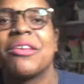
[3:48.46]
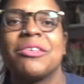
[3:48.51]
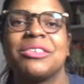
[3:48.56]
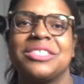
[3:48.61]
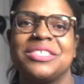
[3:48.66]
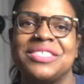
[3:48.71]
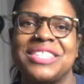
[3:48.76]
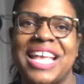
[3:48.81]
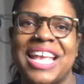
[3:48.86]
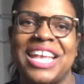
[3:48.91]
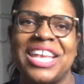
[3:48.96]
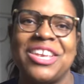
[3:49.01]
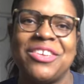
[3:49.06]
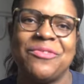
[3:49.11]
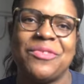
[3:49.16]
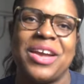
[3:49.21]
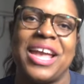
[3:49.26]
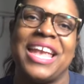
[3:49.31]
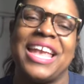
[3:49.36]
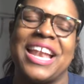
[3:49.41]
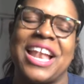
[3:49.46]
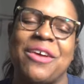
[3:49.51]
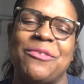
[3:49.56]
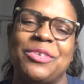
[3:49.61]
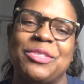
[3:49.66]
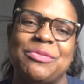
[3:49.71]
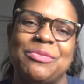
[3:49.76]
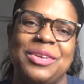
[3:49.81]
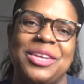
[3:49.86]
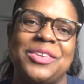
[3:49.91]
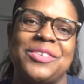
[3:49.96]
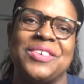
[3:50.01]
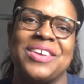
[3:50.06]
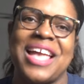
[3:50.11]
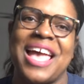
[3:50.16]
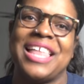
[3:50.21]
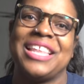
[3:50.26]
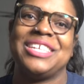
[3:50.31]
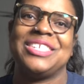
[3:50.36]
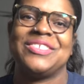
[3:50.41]
So thank you for hanging out with me on
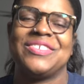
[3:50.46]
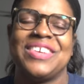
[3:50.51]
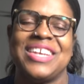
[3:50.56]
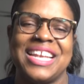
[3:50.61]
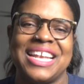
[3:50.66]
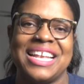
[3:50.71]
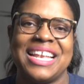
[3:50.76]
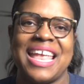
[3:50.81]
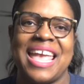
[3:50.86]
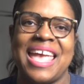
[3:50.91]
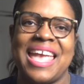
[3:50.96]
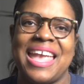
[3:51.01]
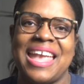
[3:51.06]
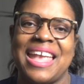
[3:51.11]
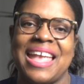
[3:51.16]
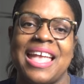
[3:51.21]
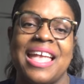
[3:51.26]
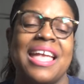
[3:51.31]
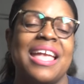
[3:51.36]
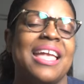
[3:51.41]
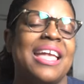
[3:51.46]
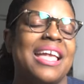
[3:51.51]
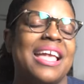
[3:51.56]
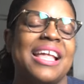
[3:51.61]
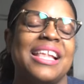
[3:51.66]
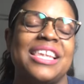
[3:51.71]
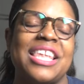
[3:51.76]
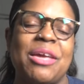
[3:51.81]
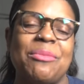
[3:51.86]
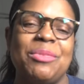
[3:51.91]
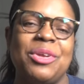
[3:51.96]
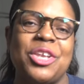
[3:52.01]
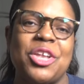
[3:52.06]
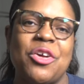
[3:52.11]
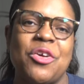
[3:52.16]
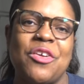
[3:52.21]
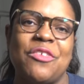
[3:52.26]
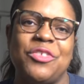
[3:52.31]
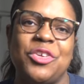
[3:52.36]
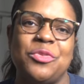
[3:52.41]
Kyla's Reading Day. Let me
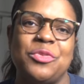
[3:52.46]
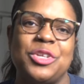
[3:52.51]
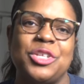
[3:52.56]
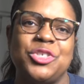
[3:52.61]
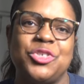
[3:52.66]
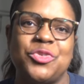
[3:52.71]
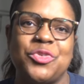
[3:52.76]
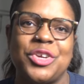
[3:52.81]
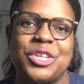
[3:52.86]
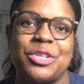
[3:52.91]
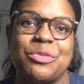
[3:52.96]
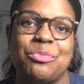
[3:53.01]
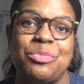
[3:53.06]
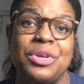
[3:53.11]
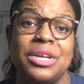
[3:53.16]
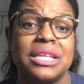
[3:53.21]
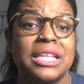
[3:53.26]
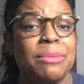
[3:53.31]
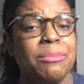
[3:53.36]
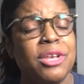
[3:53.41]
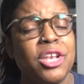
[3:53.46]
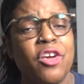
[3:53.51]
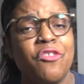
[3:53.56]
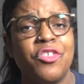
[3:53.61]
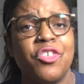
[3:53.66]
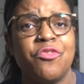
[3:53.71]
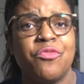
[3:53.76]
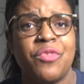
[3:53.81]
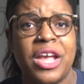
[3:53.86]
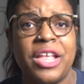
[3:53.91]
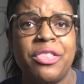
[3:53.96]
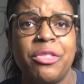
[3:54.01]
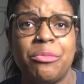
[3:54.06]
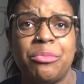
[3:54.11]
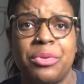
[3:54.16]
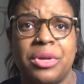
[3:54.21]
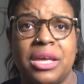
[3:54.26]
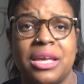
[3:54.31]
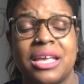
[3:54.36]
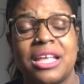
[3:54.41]
know if you enjoyed the book. Let me know if you've read the
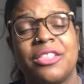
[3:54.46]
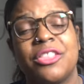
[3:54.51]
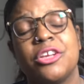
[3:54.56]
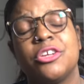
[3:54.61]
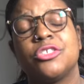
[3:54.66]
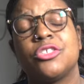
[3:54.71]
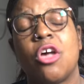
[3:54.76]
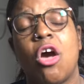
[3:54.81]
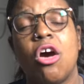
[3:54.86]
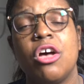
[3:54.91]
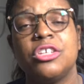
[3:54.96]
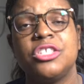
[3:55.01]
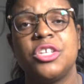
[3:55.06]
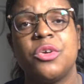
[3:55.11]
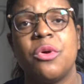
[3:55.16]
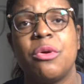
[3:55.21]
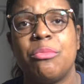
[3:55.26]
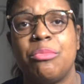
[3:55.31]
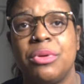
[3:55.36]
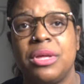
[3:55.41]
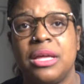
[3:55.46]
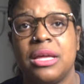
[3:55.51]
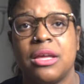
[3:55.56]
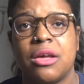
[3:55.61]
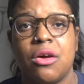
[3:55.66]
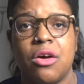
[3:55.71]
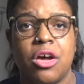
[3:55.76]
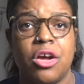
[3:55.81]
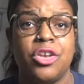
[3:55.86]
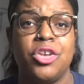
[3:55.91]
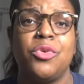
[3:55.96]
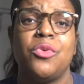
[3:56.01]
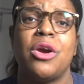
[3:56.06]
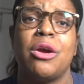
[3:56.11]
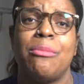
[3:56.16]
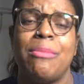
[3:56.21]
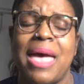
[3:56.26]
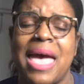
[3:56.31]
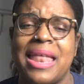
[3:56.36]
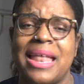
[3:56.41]
book. There's also a book called You Are
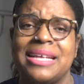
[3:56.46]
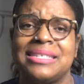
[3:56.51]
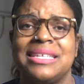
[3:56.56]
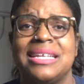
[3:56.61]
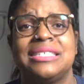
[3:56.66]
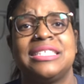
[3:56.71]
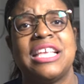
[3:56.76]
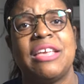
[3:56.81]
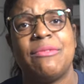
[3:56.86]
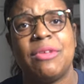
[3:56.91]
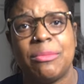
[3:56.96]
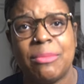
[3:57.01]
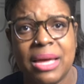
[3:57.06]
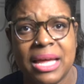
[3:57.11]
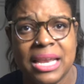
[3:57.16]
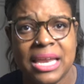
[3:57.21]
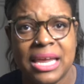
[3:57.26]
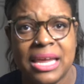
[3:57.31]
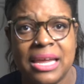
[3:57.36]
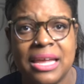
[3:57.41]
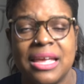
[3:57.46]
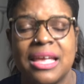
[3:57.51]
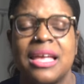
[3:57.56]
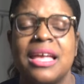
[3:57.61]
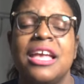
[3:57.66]
a Badass at Saving Money.